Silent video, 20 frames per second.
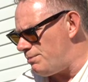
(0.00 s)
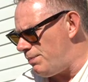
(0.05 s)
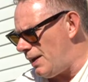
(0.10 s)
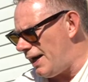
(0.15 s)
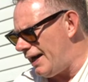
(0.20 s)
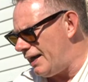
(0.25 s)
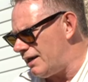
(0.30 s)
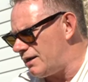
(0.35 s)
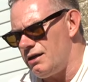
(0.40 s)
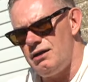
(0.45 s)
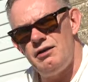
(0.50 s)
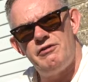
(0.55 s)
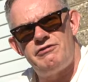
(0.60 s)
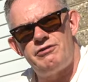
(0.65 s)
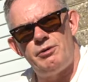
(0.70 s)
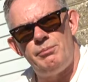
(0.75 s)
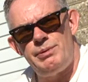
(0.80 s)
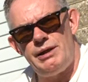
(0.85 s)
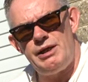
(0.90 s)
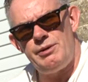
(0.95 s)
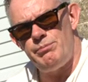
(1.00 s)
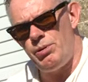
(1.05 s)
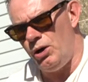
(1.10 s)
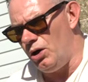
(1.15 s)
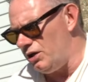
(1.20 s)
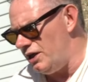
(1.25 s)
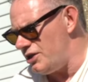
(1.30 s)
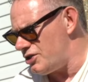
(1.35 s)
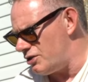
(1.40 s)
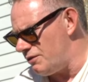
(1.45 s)
back from being
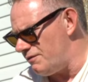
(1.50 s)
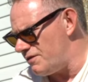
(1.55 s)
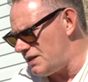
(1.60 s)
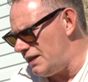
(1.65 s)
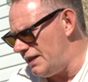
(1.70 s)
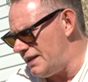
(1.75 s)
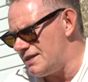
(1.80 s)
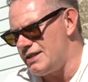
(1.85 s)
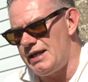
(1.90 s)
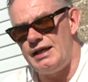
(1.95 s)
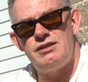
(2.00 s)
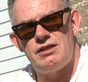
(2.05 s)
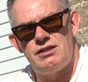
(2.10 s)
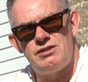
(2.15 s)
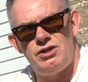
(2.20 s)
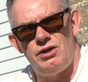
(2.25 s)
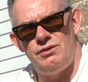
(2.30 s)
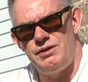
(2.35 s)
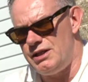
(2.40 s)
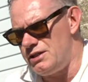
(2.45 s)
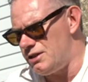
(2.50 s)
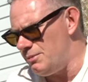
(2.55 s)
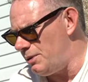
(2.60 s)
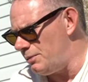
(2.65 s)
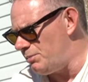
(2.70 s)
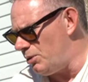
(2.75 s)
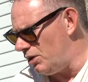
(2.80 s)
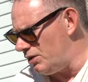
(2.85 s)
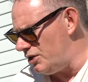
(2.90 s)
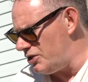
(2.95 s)
polished. Obviously the centers don't need to be
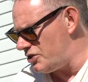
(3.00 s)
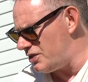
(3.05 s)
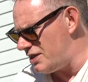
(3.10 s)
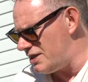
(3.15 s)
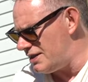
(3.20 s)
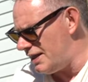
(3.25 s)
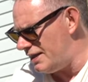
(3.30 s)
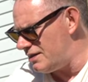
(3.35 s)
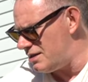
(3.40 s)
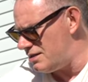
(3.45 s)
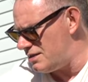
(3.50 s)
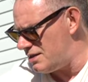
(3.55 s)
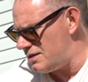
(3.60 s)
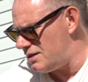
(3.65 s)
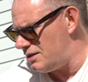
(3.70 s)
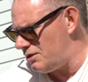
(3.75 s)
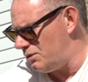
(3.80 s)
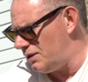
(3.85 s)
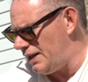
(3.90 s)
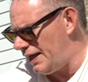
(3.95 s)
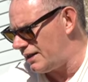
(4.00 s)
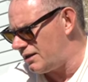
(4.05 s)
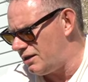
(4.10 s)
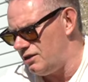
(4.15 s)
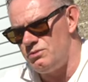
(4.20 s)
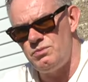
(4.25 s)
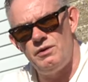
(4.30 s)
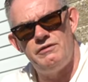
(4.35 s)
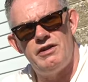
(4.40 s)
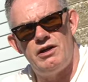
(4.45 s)
polished. The centers are still
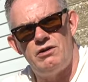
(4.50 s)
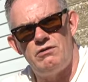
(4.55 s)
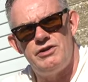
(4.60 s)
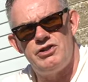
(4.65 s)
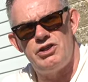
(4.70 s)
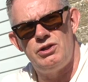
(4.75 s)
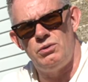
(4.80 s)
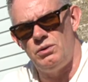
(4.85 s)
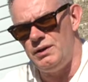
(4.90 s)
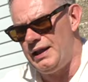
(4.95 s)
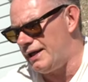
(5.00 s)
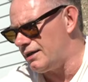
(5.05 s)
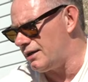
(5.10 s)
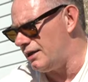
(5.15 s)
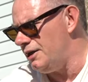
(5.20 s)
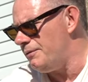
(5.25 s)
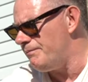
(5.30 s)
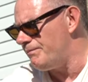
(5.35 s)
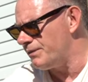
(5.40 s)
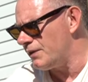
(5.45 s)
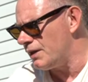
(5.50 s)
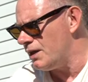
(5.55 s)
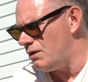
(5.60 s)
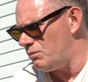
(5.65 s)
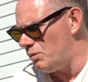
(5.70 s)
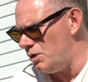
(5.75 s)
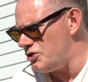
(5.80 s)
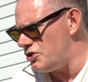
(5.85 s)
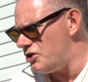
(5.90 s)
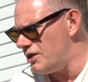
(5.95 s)
lacquered with their original lacquer.
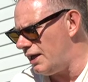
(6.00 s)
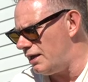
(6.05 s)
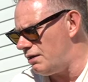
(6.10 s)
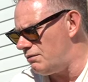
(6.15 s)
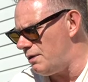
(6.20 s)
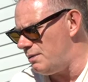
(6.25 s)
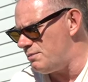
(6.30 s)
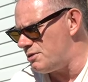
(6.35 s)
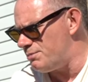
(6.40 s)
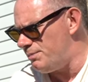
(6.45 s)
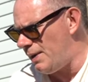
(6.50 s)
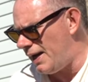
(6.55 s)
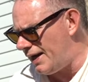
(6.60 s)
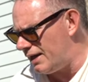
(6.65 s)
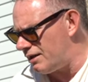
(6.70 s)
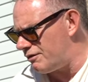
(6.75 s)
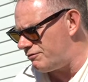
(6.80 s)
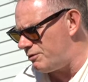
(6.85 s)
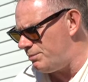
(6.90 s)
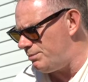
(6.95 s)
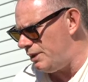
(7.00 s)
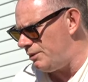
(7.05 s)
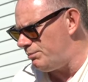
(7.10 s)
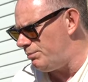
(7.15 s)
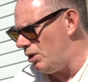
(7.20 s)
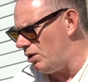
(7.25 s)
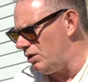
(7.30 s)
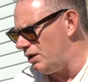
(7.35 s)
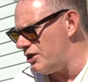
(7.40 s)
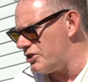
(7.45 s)
Once you get the rims back from being
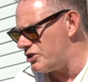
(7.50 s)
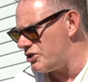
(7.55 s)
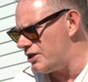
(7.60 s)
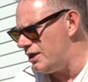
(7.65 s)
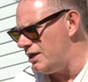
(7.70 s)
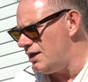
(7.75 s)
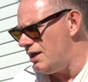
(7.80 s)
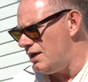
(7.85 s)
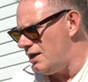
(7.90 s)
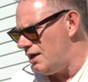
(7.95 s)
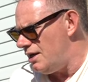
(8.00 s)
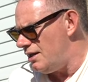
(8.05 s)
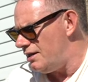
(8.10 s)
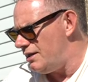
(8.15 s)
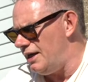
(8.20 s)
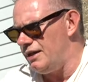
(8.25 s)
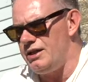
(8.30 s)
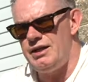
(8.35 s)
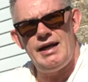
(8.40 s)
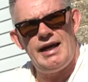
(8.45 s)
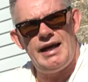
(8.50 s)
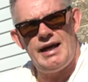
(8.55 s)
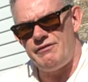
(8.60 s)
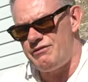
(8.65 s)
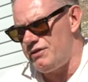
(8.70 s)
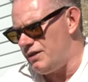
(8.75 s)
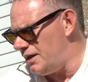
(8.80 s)
polished, then you have